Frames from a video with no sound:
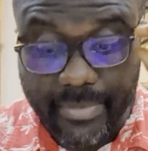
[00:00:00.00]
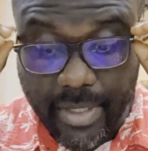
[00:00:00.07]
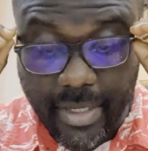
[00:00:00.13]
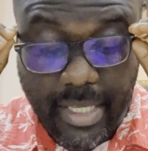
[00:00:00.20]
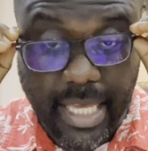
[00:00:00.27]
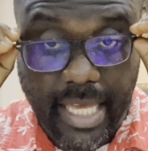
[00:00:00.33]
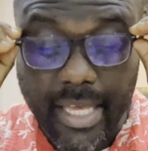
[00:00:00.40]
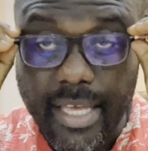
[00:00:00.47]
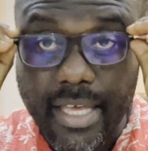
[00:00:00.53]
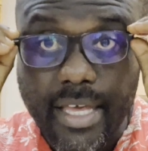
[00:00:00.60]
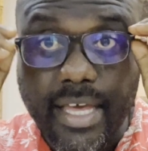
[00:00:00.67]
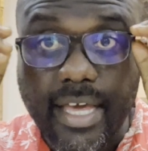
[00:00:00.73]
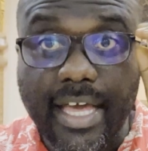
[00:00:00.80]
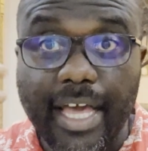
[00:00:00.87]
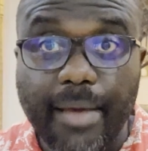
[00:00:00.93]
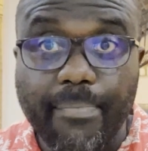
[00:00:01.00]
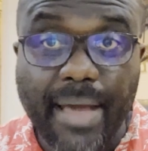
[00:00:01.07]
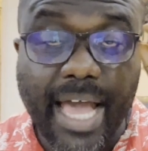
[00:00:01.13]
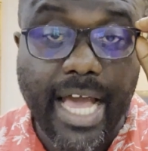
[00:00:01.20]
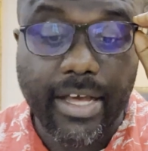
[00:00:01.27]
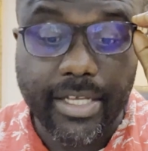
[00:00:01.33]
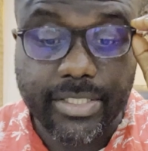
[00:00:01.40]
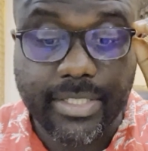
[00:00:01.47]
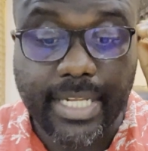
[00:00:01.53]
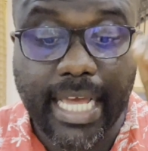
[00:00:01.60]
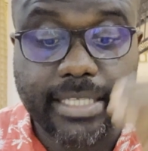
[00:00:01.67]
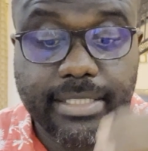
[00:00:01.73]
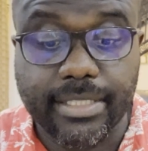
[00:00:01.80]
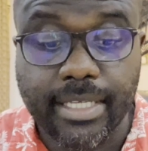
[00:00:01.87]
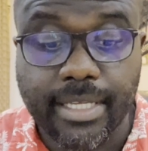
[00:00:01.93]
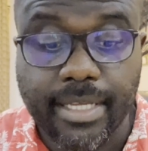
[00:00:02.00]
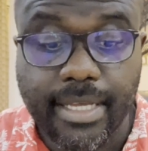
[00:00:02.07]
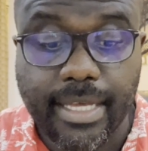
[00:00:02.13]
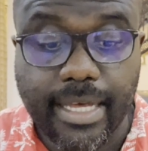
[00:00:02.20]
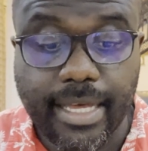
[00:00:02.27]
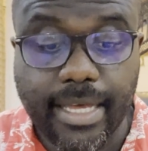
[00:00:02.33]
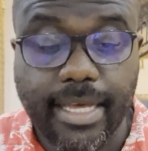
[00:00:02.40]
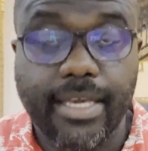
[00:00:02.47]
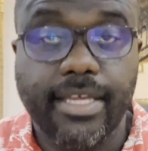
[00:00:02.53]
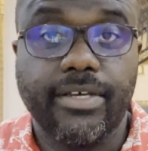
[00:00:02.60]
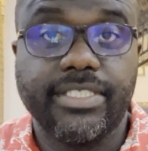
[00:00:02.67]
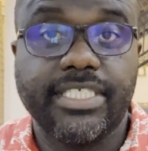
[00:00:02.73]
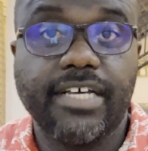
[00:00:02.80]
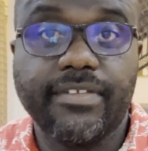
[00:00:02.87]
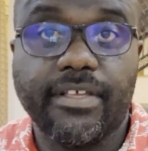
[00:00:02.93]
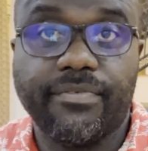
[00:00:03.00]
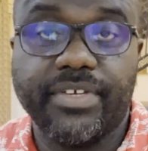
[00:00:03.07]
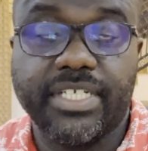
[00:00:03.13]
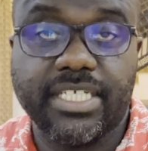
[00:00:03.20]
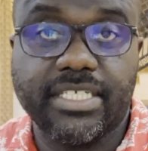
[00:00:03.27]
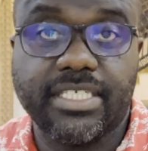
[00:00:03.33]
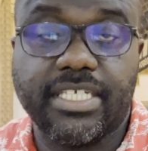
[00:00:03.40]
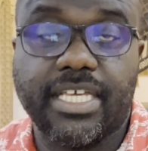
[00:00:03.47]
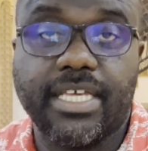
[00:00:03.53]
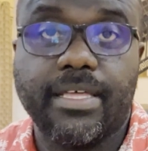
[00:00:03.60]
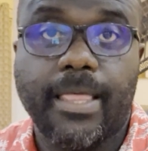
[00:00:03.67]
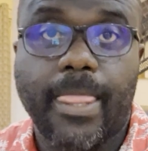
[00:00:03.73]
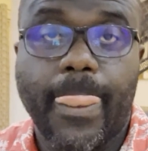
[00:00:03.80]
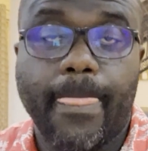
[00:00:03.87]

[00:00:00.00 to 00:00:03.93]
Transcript: Okay, power. So that's self-sufficiency.